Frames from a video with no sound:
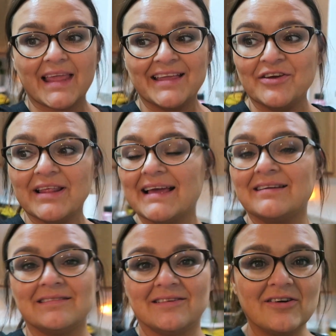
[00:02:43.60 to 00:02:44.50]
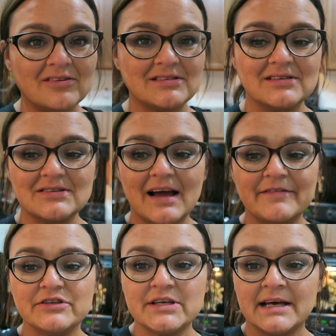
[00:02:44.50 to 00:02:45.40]
and you're like, girl, do you still
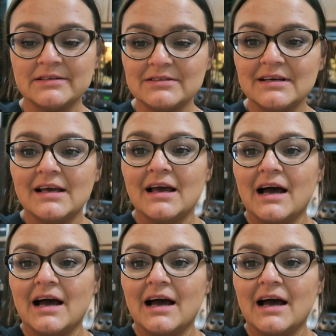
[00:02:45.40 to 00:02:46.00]
have your channel?